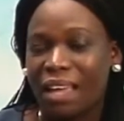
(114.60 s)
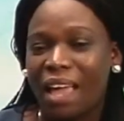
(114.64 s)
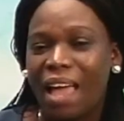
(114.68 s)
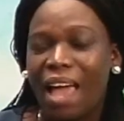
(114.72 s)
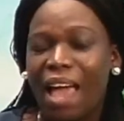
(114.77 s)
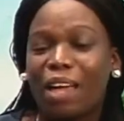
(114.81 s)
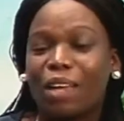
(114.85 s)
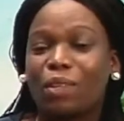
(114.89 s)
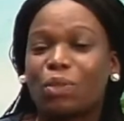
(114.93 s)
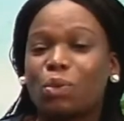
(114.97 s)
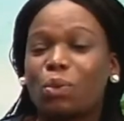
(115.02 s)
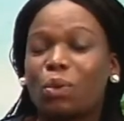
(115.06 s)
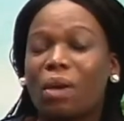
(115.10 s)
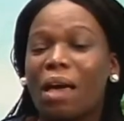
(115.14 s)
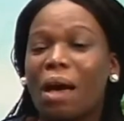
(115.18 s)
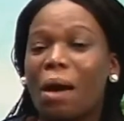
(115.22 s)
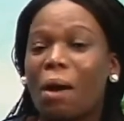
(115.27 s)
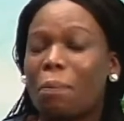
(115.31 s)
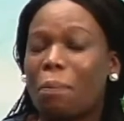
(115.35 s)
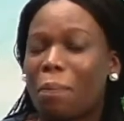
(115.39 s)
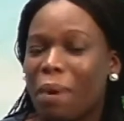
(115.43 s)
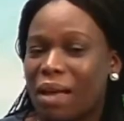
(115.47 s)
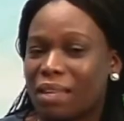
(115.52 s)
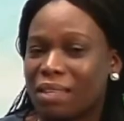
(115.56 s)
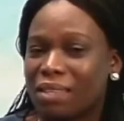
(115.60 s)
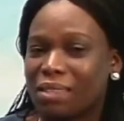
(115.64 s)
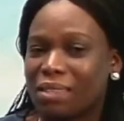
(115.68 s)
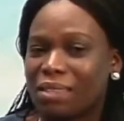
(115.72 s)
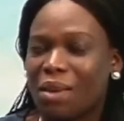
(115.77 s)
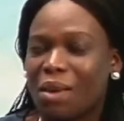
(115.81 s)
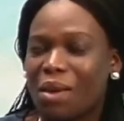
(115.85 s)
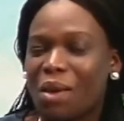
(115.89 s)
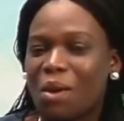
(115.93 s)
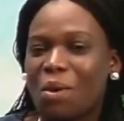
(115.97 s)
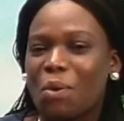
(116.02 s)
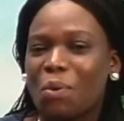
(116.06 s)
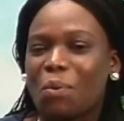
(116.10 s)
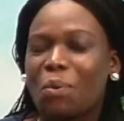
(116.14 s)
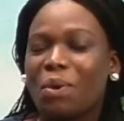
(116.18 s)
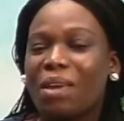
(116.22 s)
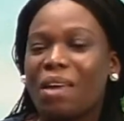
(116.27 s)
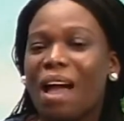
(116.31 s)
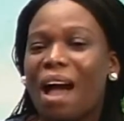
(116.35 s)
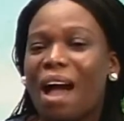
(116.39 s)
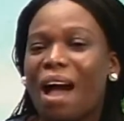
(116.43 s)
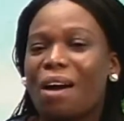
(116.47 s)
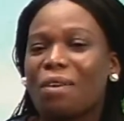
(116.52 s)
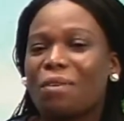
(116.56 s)
And to help us,
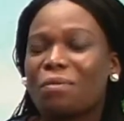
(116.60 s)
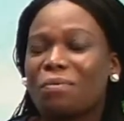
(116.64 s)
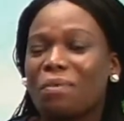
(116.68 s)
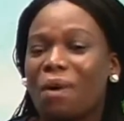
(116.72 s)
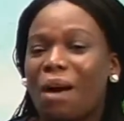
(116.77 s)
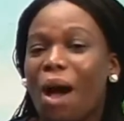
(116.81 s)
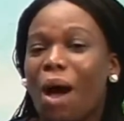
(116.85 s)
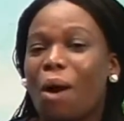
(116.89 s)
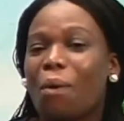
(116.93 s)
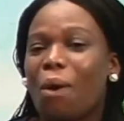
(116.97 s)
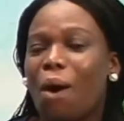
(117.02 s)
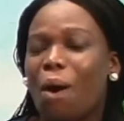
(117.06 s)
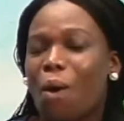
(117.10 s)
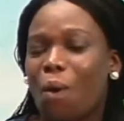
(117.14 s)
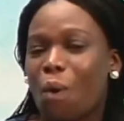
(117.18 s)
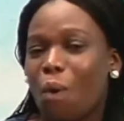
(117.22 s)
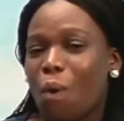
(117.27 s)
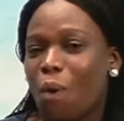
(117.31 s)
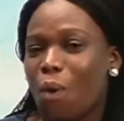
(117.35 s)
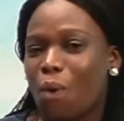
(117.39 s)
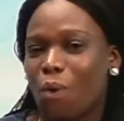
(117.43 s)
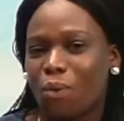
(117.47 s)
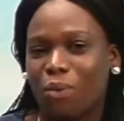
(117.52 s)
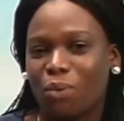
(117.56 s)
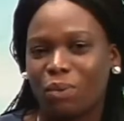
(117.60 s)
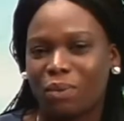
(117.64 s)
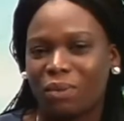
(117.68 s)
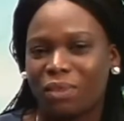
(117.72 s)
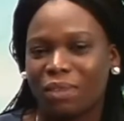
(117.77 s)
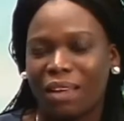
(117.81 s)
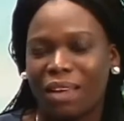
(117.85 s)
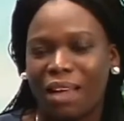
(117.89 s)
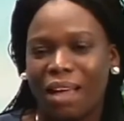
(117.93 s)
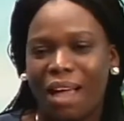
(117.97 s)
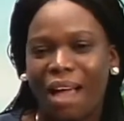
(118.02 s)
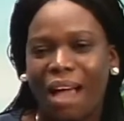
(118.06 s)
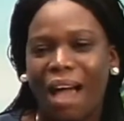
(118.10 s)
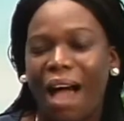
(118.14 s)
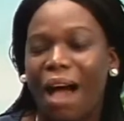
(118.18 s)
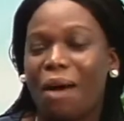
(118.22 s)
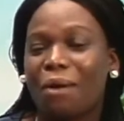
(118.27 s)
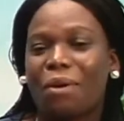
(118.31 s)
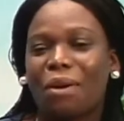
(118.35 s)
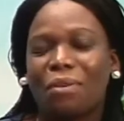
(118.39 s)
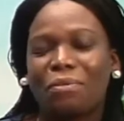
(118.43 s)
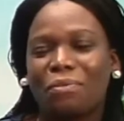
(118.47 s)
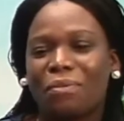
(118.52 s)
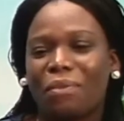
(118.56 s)
we have
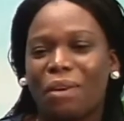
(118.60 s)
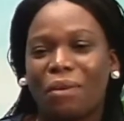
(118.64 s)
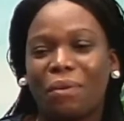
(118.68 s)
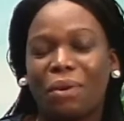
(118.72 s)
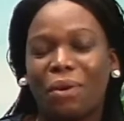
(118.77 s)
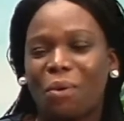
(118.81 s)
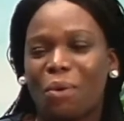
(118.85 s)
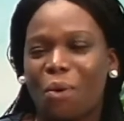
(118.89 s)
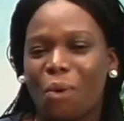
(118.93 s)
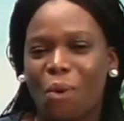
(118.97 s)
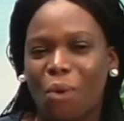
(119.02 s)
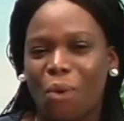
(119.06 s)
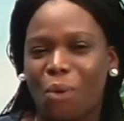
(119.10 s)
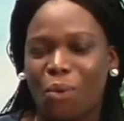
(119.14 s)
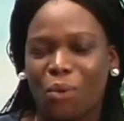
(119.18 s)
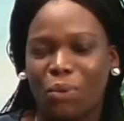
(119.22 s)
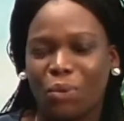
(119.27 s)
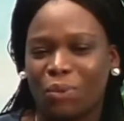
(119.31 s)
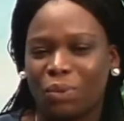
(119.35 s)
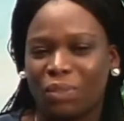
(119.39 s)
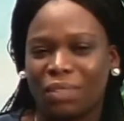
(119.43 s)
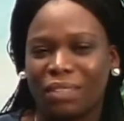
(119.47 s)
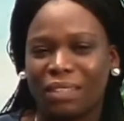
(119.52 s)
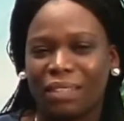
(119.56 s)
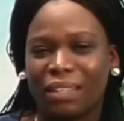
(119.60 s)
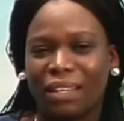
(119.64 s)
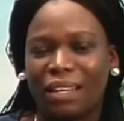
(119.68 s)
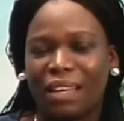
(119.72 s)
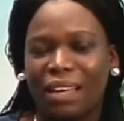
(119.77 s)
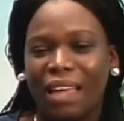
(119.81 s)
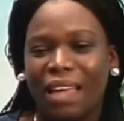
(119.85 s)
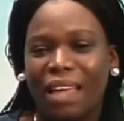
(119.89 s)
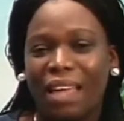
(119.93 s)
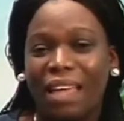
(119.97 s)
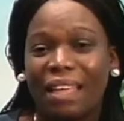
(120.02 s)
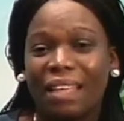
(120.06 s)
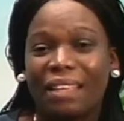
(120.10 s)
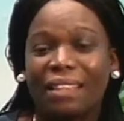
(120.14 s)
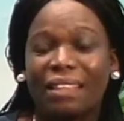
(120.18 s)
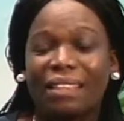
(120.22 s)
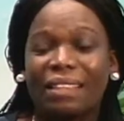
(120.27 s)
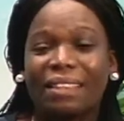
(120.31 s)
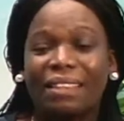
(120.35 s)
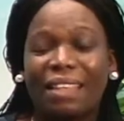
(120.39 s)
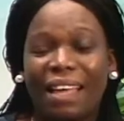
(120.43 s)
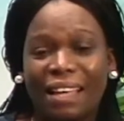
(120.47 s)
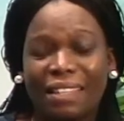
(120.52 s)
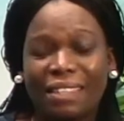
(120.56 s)
our very own.
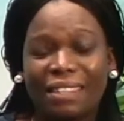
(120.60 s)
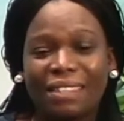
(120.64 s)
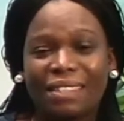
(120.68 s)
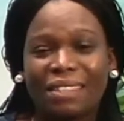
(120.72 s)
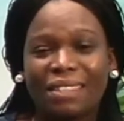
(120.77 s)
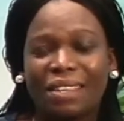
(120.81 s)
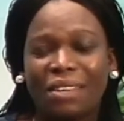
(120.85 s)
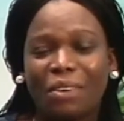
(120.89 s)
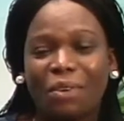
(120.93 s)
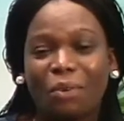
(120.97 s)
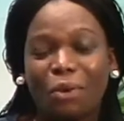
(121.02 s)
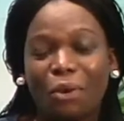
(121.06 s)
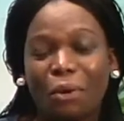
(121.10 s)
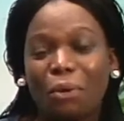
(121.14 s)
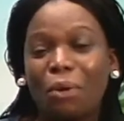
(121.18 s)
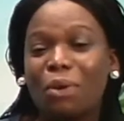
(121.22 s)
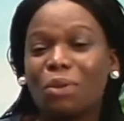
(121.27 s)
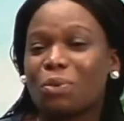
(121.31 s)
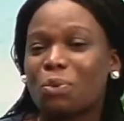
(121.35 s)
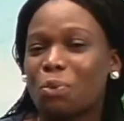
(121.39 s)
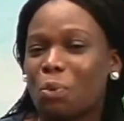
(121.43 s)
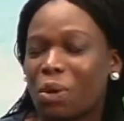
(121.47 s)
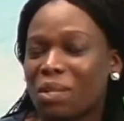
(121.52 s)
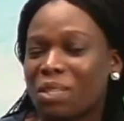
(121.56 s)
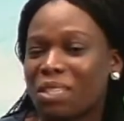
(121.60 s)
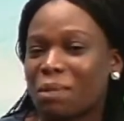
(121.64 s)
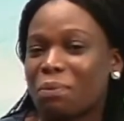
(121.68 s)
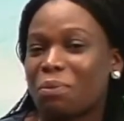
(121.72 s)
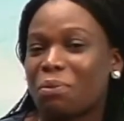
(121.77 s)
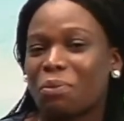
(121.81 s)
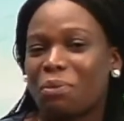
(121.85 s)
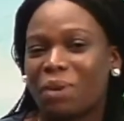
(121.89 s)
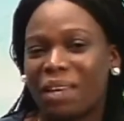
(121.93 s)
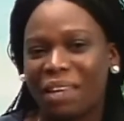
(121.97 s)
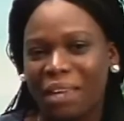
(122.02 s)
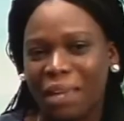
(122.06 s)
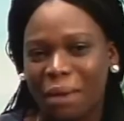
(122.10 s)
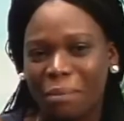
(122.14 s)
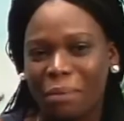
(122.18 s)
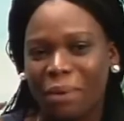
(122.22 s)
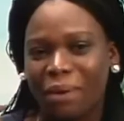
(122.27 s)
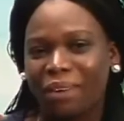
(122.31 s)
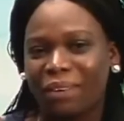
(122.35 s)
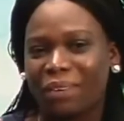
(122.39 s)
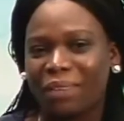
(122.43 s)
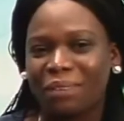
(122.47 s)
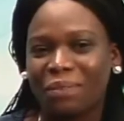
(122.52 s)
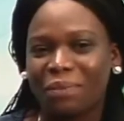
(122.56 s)
Does Glorious Worship ring a
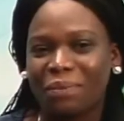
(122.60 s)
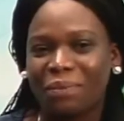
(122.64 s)
bell?